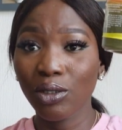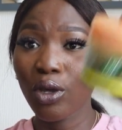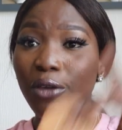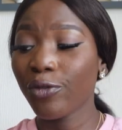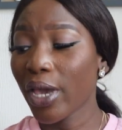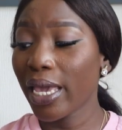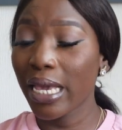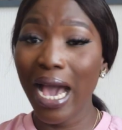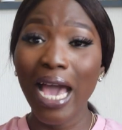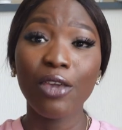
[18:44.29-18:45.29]
So if you're a
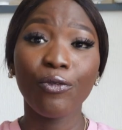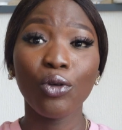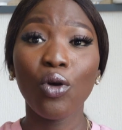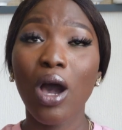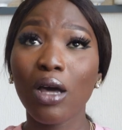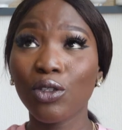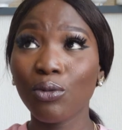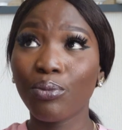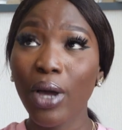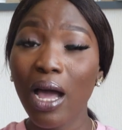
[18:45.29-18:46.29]
guy, if you know how to
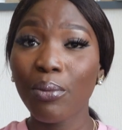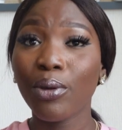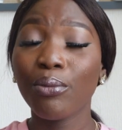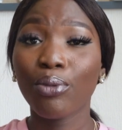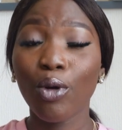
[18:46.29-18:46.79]
barb,